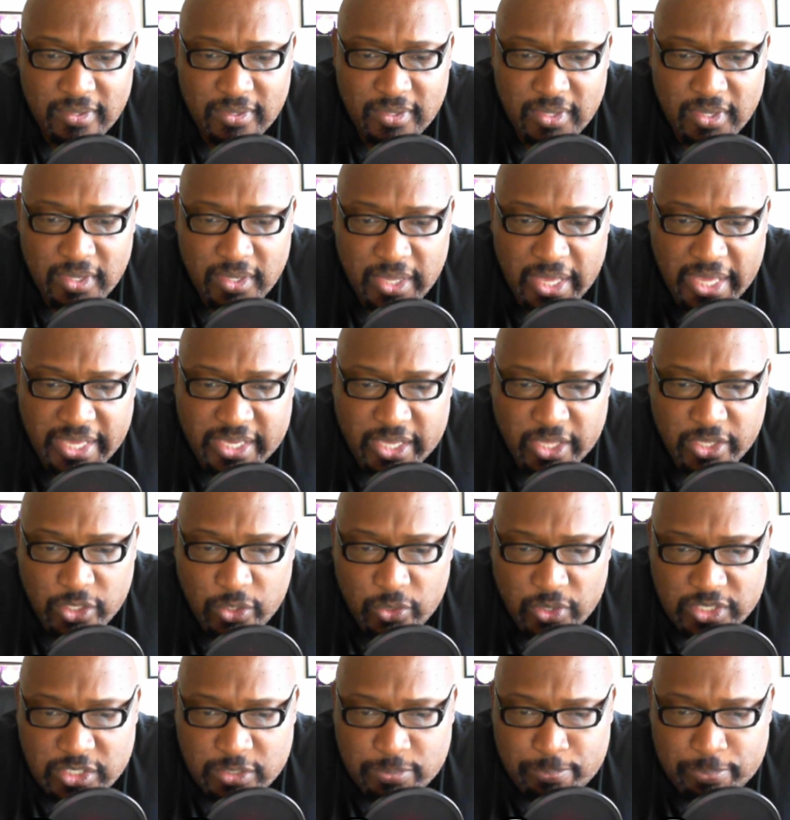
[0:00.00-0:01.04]
Hey, can you
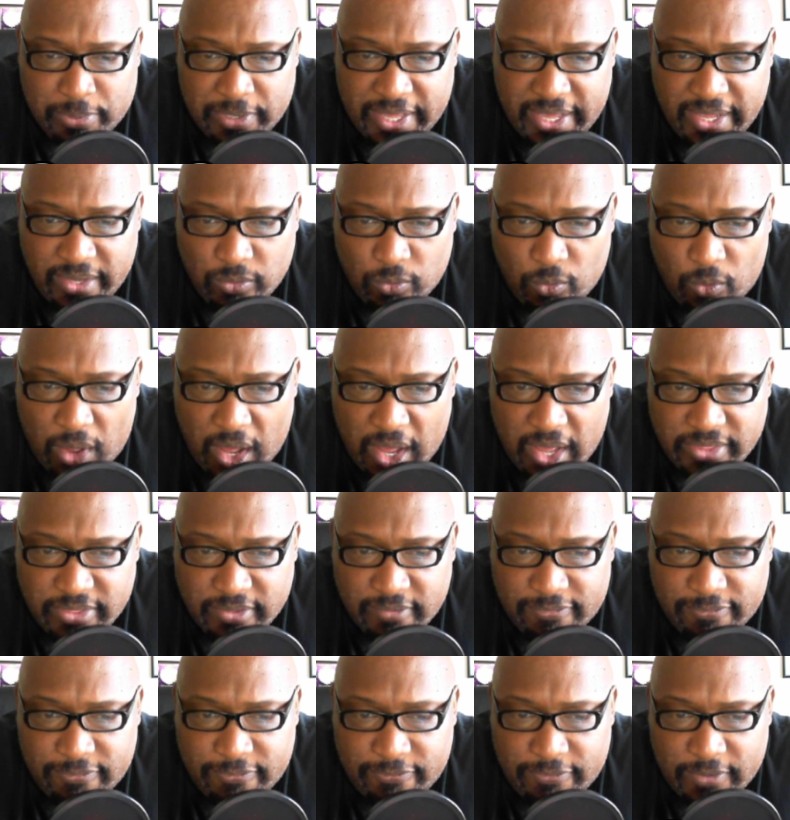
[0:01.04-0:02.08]
explain why the
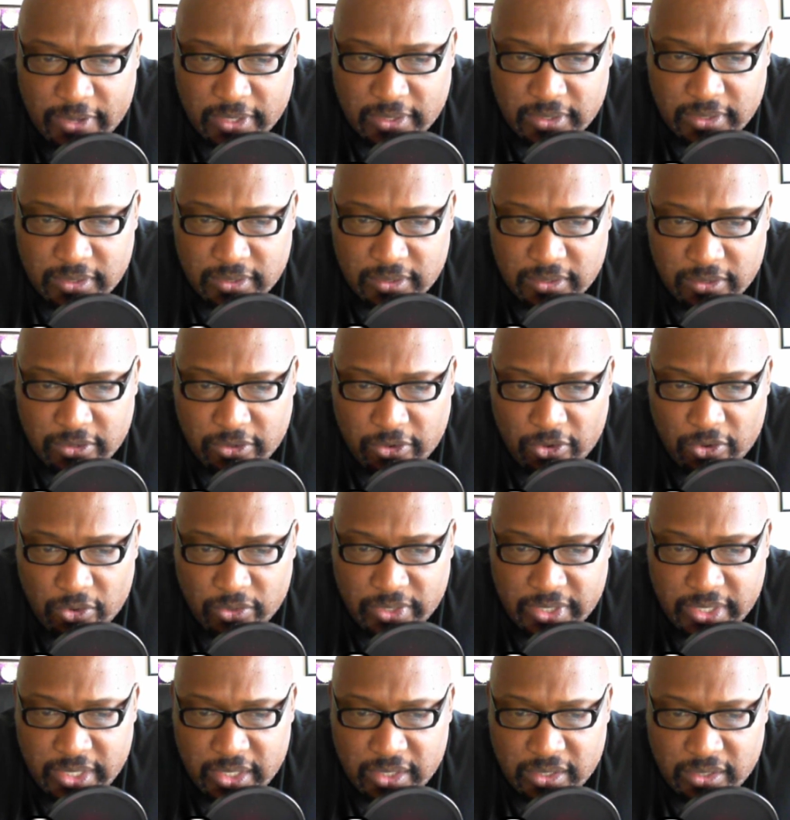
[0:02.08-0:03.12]
fuck
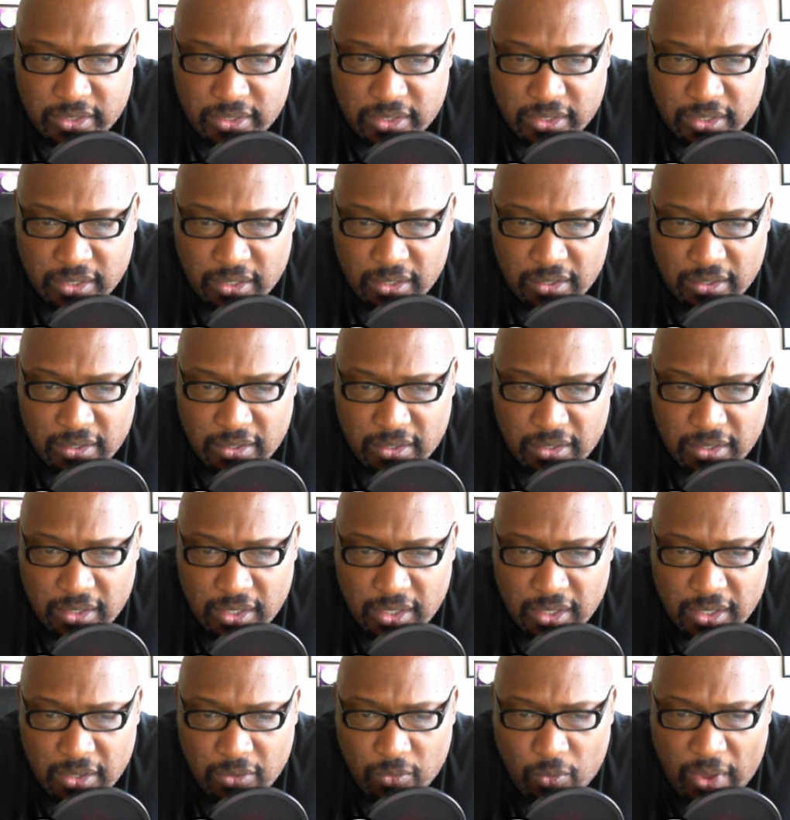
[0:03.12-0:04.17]

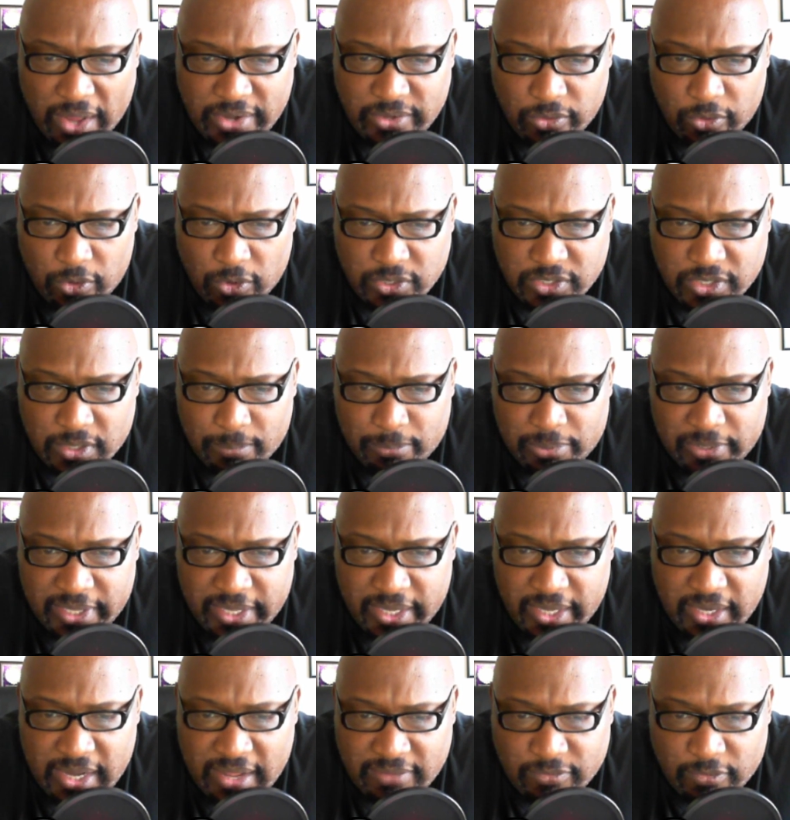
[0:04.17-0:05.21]
why do girls
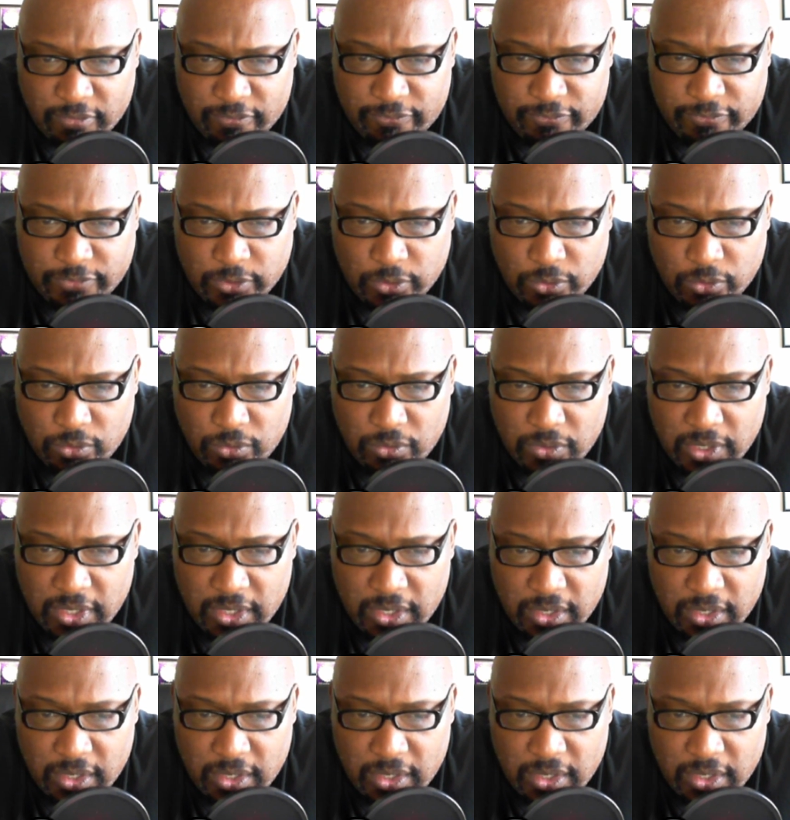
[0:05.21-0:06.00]
complain after a few